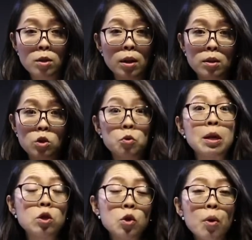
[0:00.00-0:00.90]
a
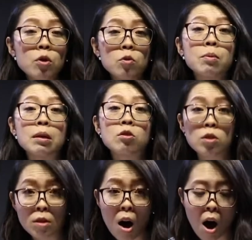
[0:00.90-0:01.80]
street 200
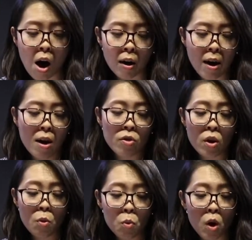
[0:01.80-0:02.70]
meters long,
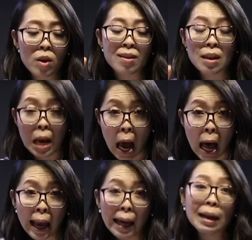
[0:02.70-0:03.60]
there were
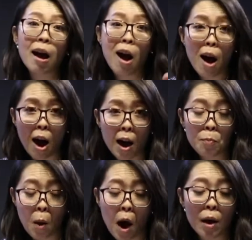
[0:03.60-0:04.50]
9
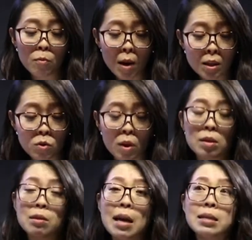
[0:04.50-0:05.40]
hot pot
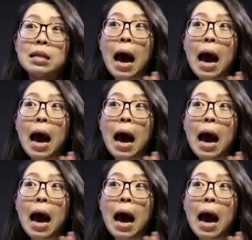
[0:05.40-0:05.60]
restaurants. So that's an